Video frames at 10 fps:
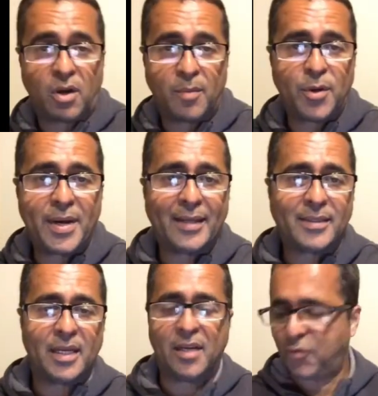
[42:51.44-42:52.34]
Sorry about
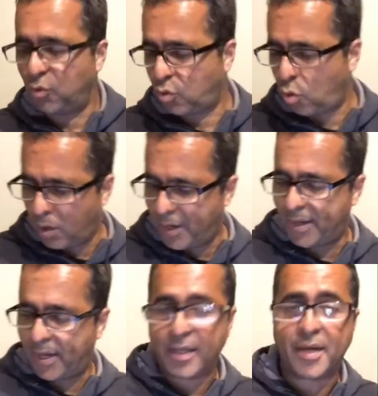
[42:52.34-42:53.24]
that. If you're
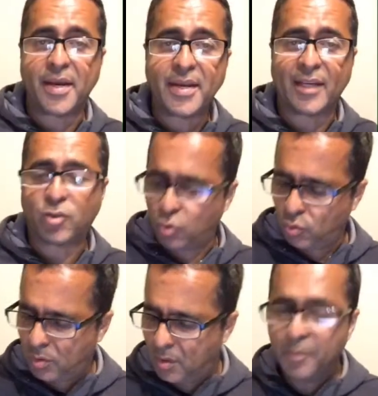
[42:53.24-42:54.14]
calling and you didn't get
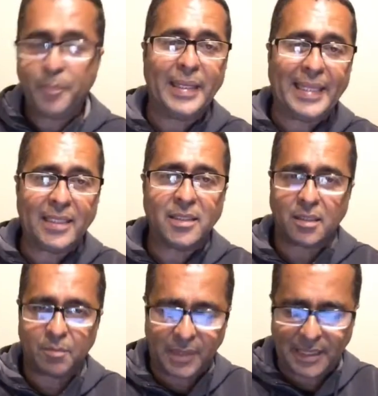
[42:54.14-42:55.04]
through,
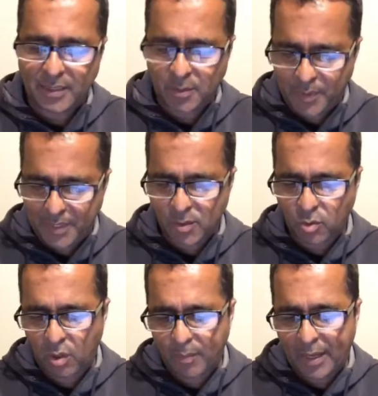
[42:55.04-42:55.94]
please
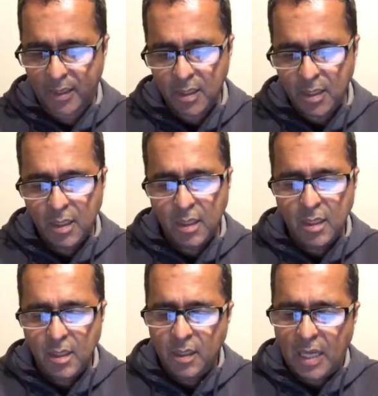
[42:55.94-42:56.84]
call back.
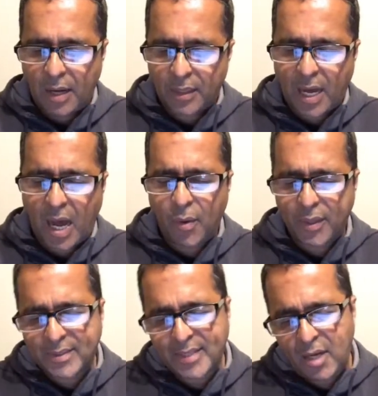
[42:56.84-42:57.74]
I
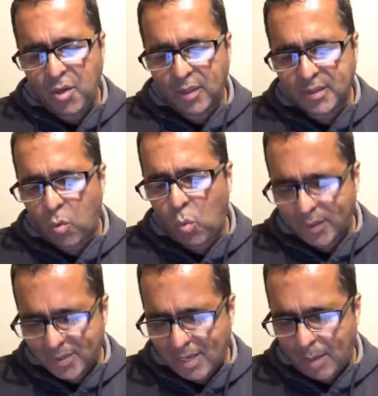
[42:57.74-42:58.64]
would tell you all to
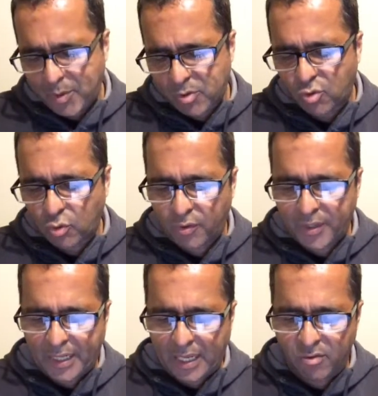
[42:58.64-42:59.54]
WhatsApp your
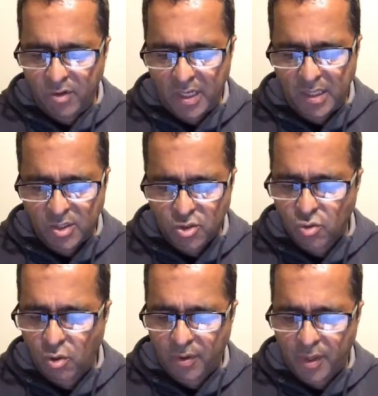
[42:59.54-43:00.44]
story and I'd read your
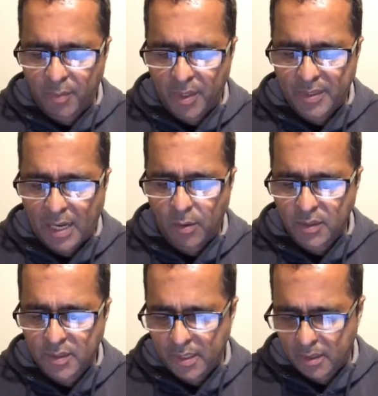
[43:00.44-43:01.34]
story, but
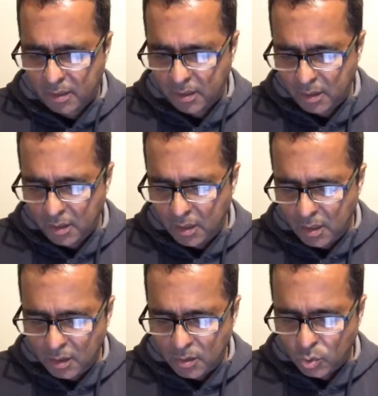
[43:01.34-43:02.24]
that will take
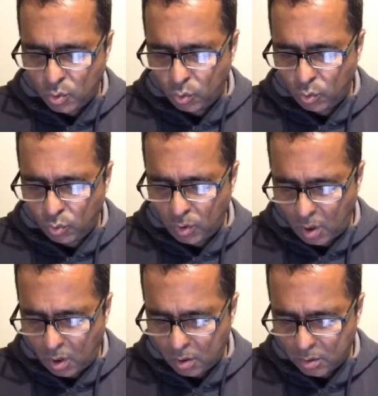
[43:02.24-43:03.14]

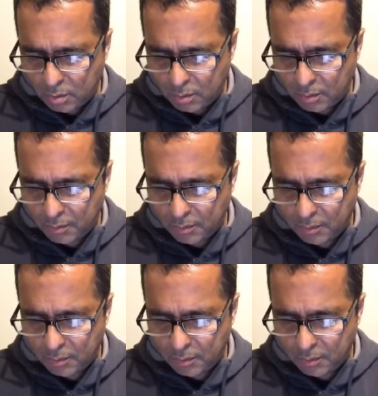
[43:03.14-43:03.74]
too long.